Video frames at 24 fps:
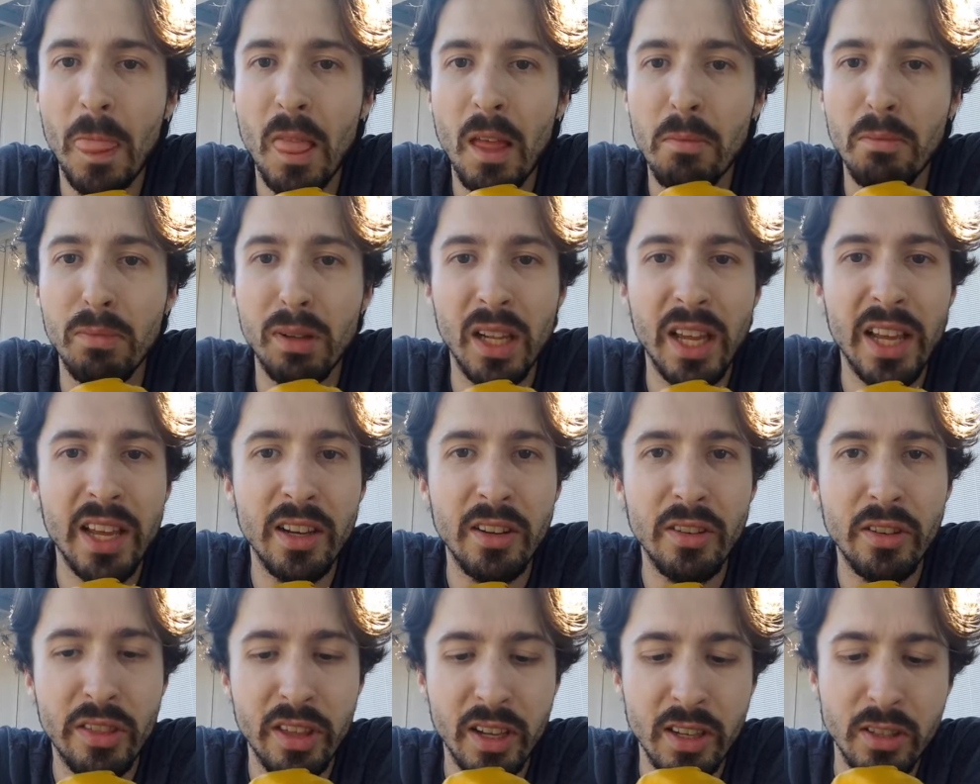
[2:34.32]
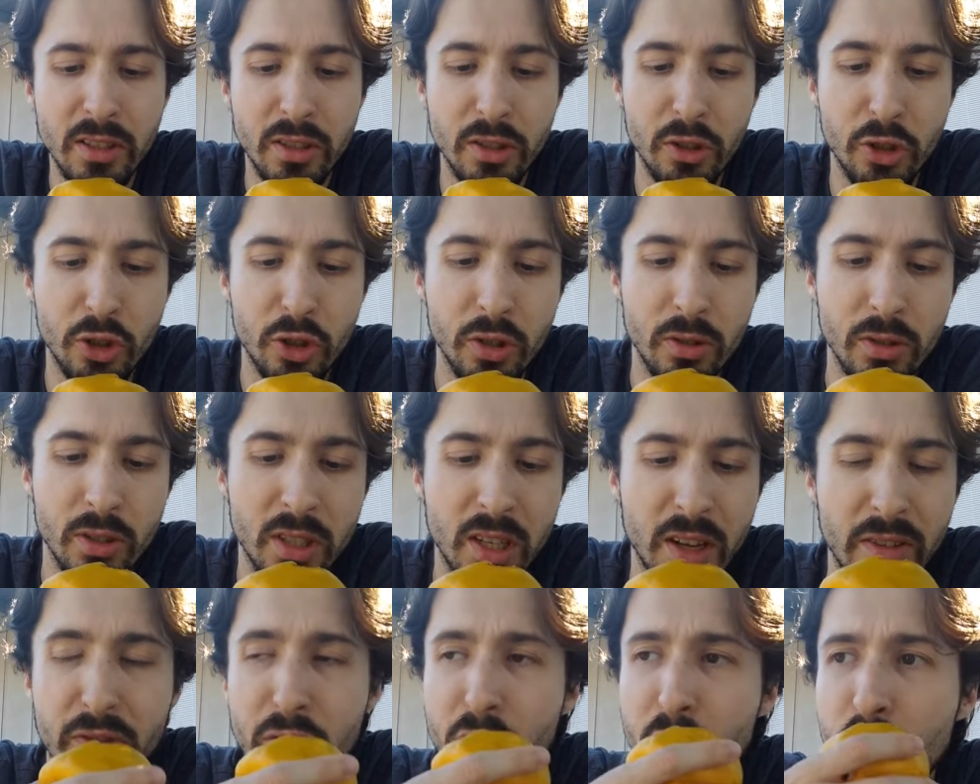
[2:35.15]
bland things
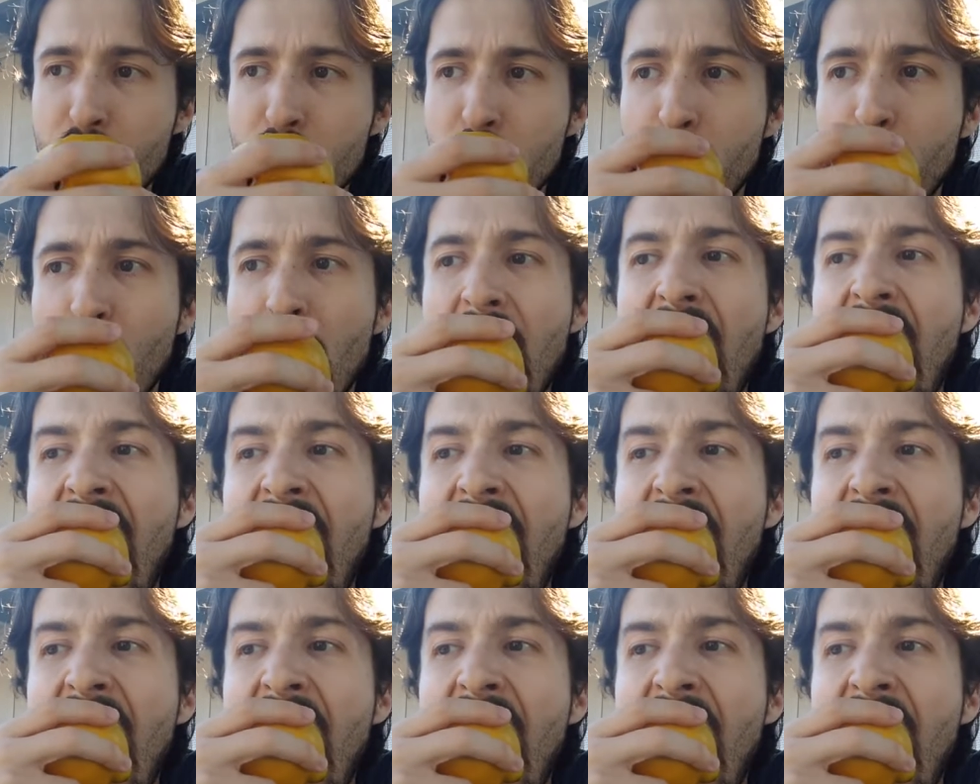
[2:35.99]
stuff to chew.